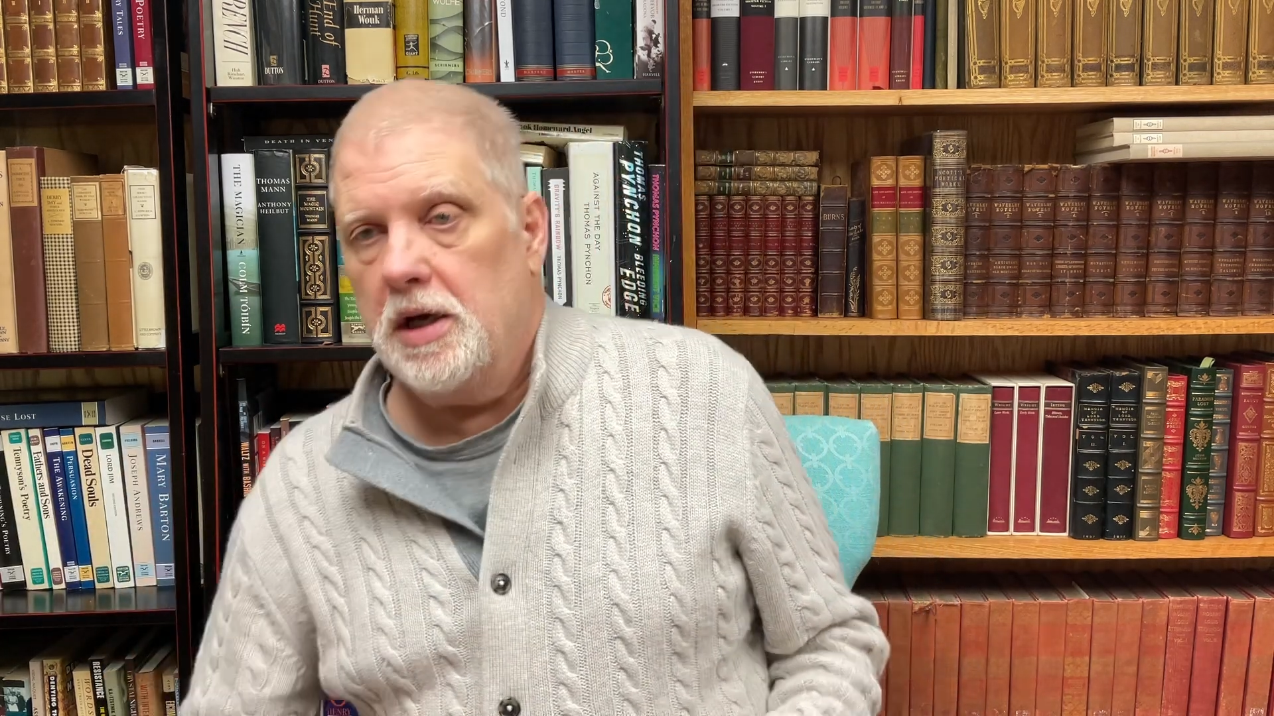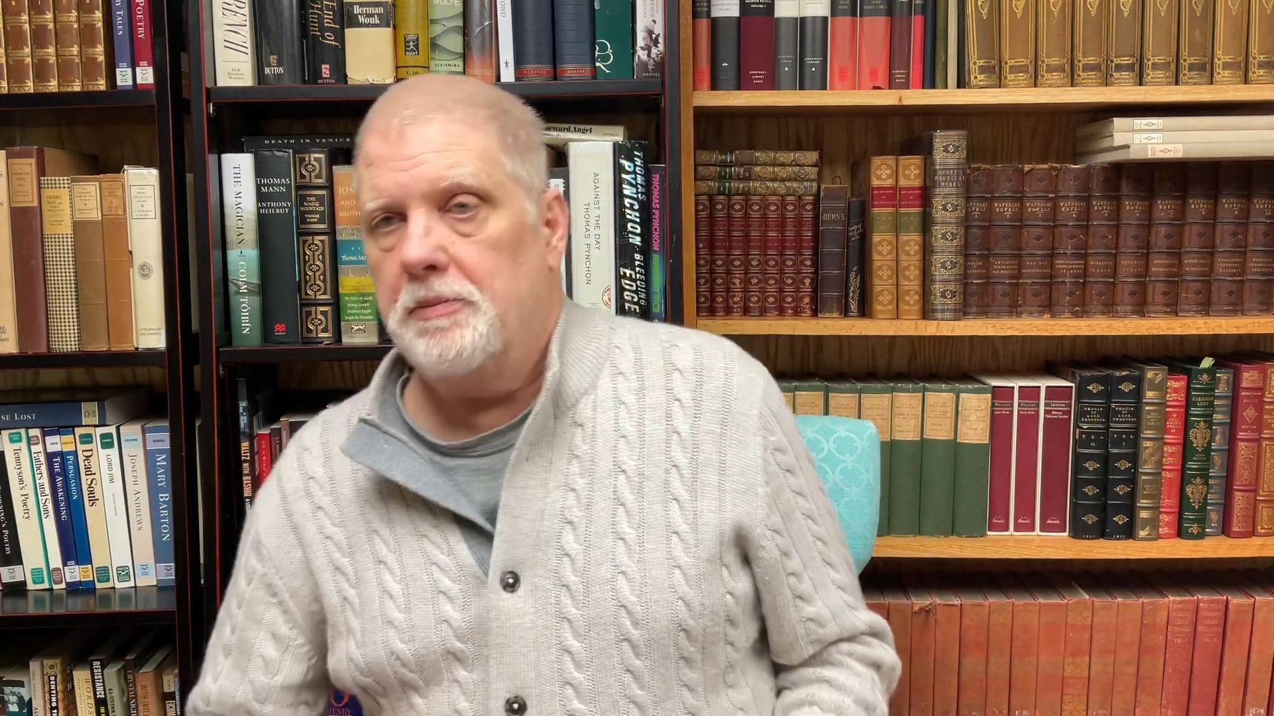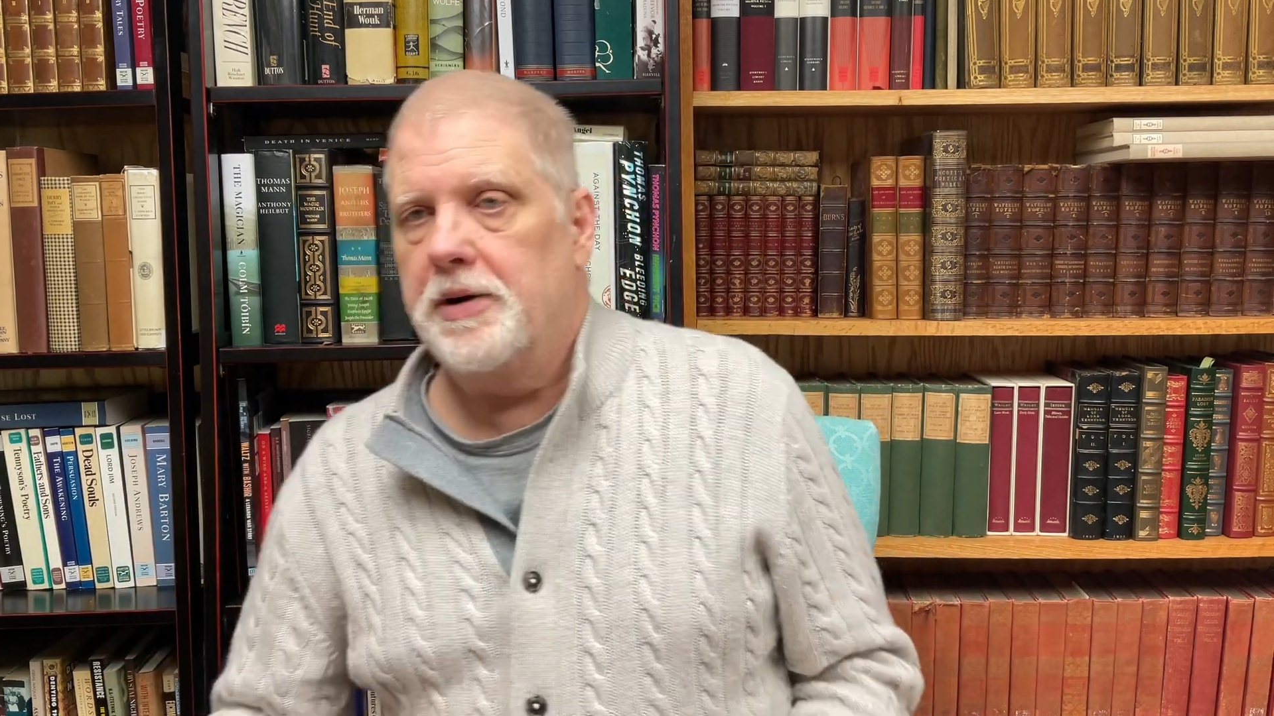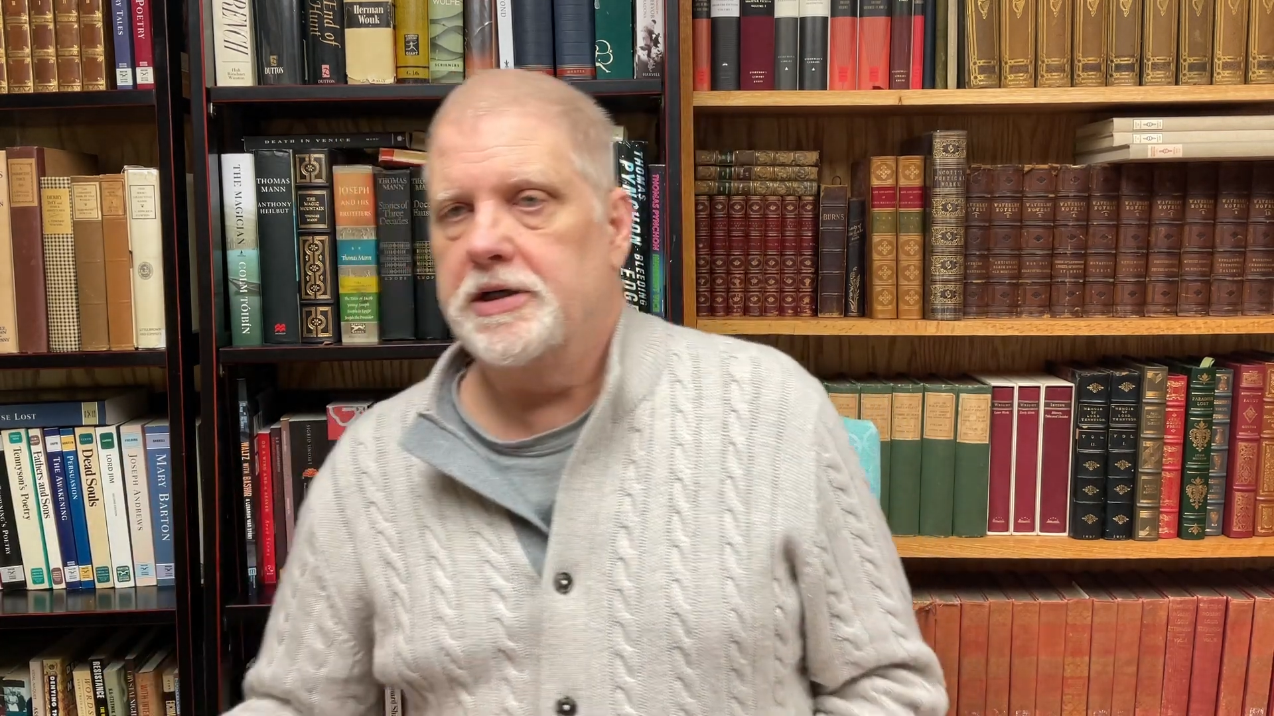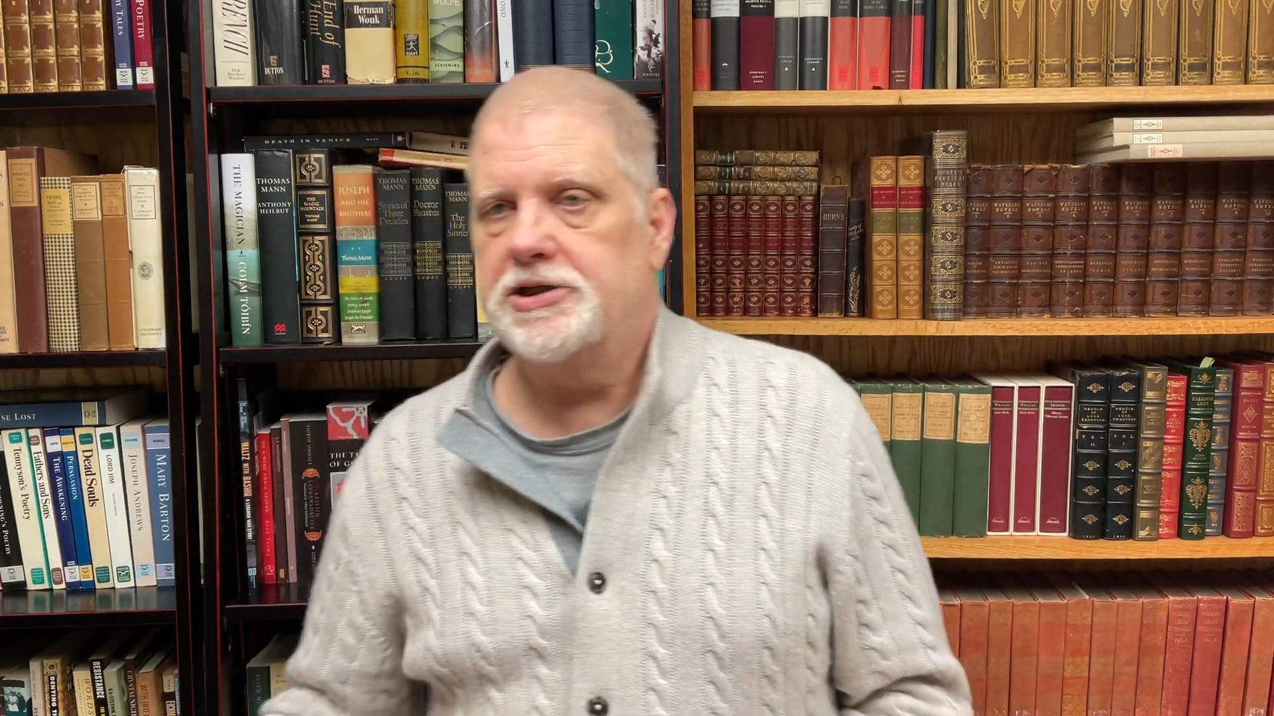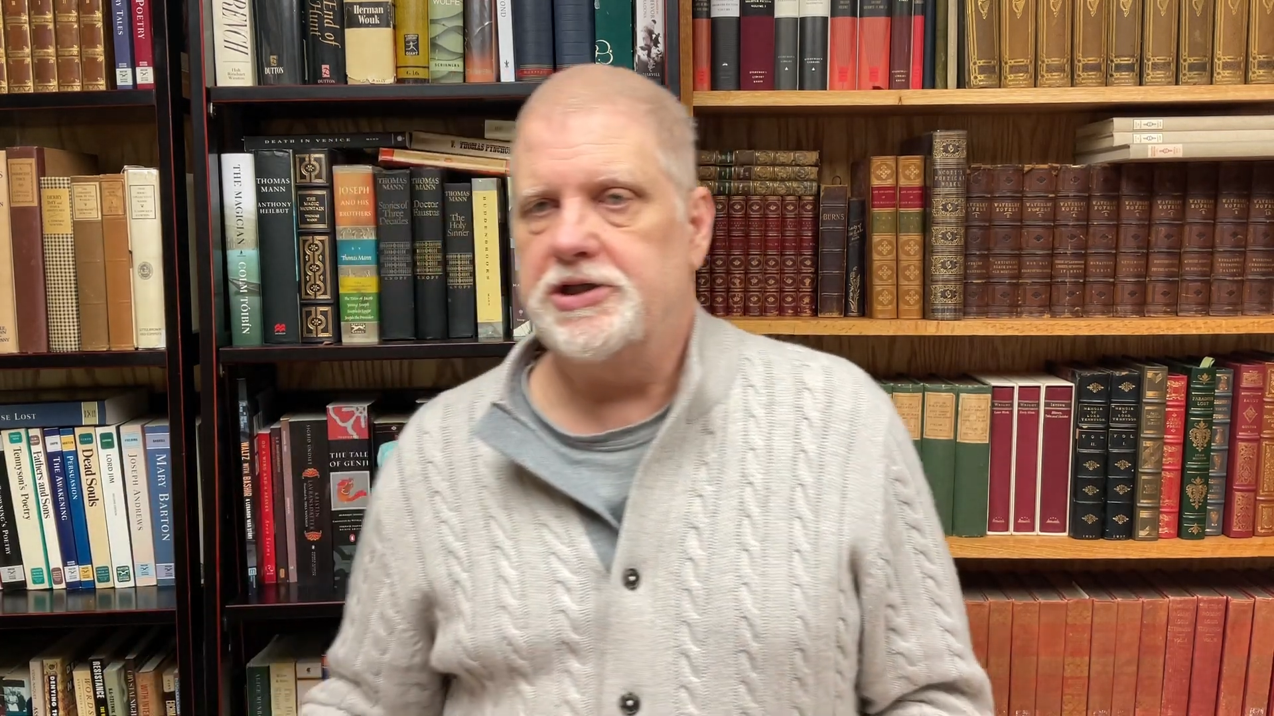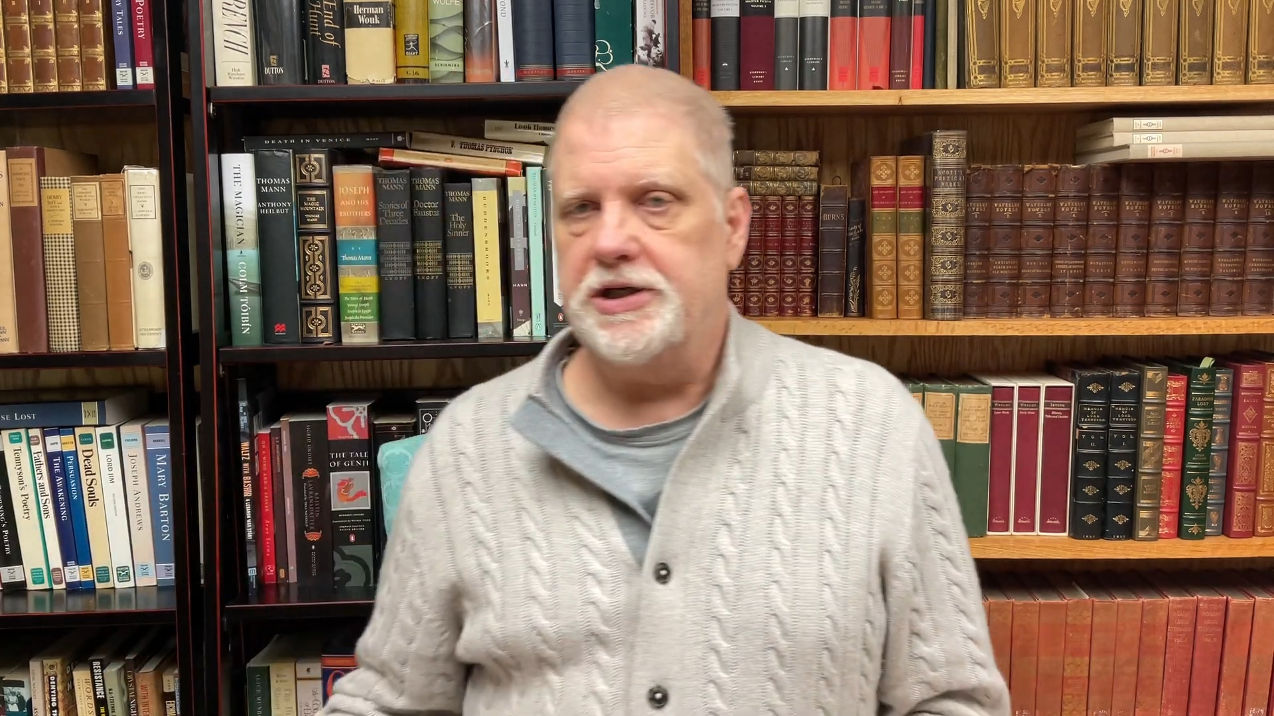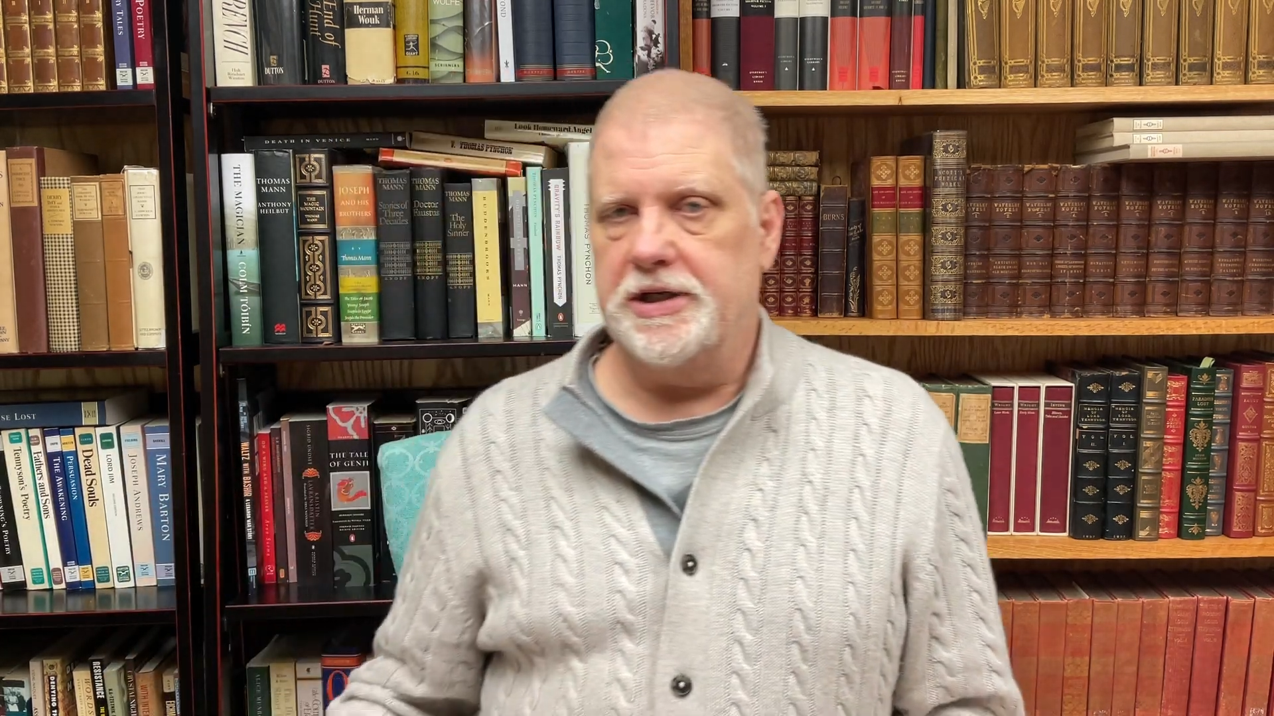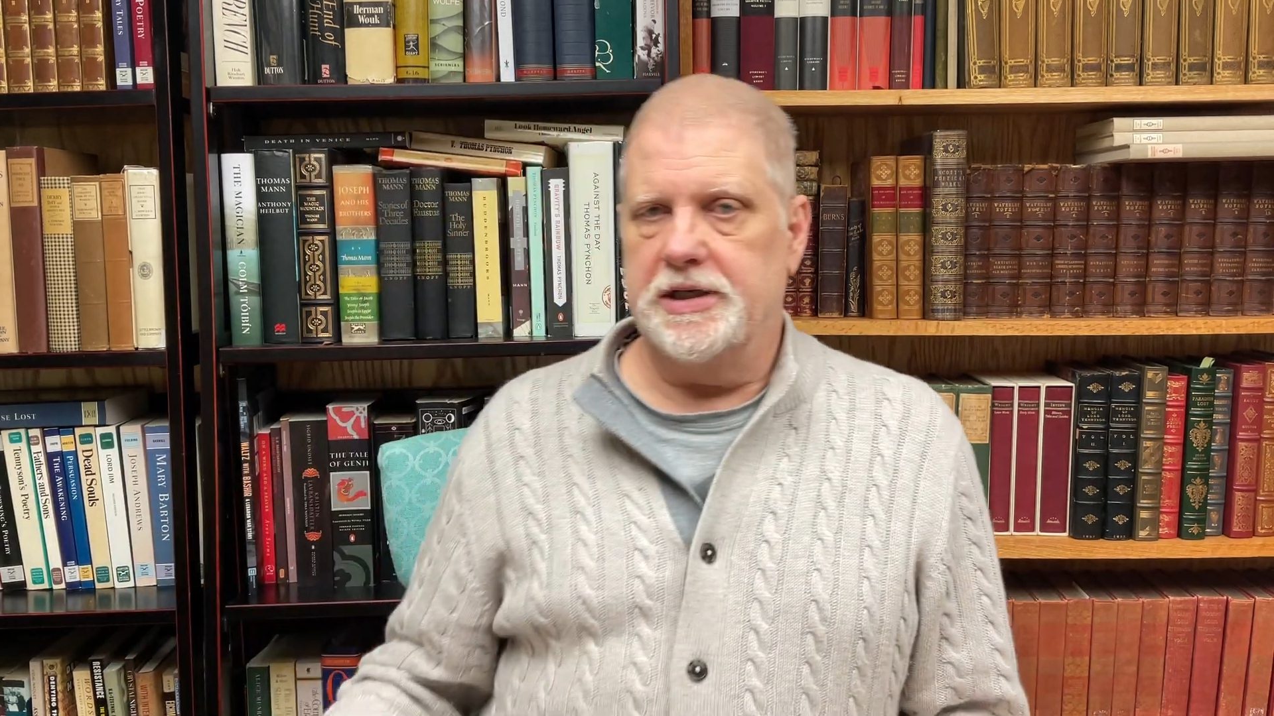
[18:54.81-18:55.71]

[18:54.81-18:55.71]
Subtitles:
but she